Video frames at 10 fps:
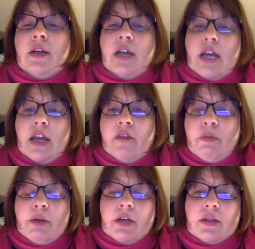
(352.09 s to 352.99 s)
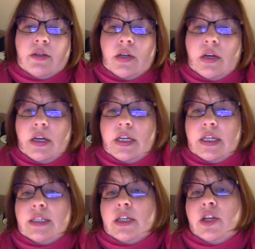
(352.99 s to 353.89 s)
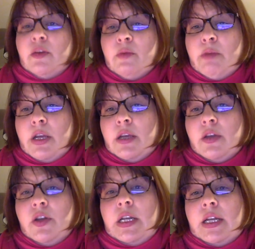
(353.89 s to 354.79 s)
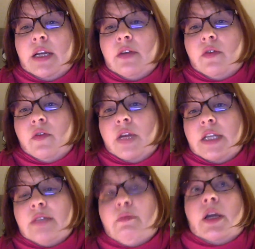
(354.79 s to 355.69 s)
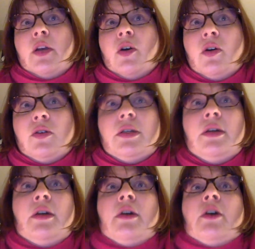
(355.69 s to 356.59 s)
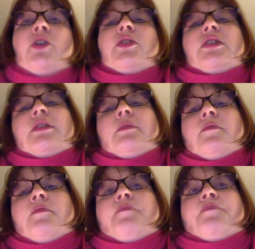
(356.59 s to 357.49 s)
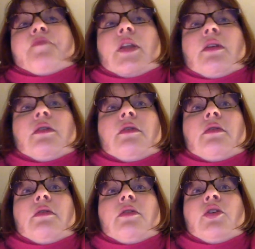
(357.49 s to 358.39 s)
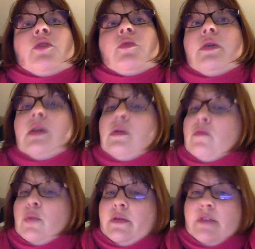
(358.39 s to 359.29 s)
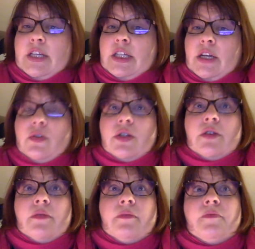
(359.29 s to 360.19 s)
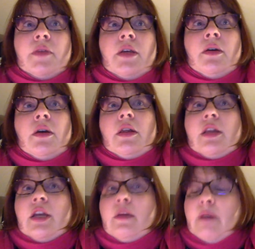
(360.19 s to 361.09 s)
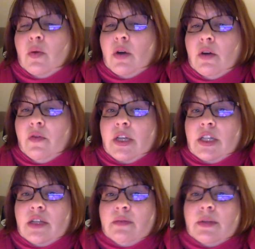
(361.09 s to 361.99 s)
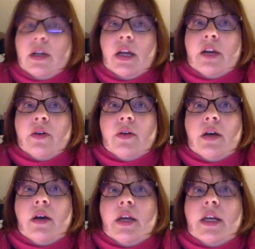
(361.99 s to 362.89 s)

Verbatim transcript: Every person online is a human being uniquely created by God, who seem who we want to reach out to. Think about what our friendships look like online.